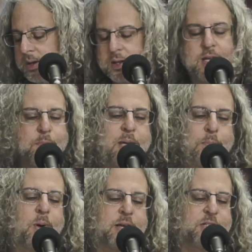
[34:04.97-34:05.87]

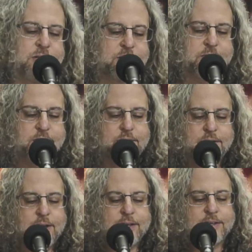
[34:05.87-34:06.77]
Impressions of it,
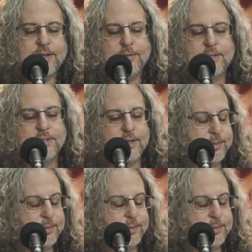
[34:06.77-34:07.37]
I guess I would say.